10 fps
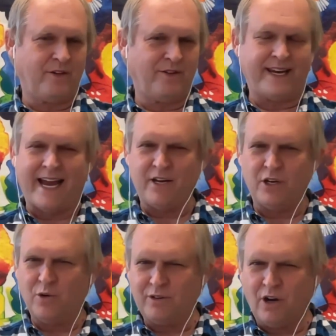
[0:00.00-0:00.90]
They had
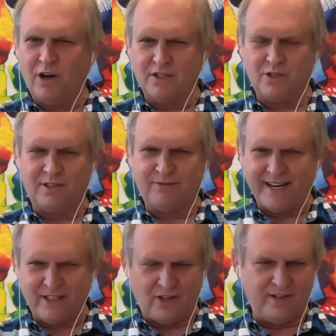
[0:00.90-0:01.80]
no causal
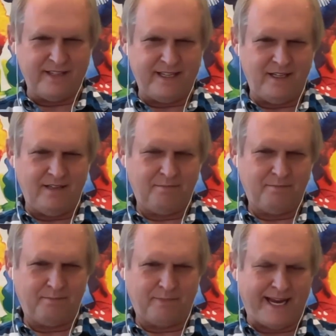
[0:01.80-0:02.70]
effect on the
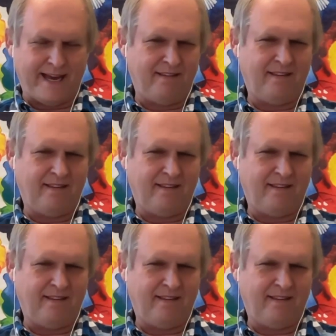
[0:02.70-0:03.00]
path.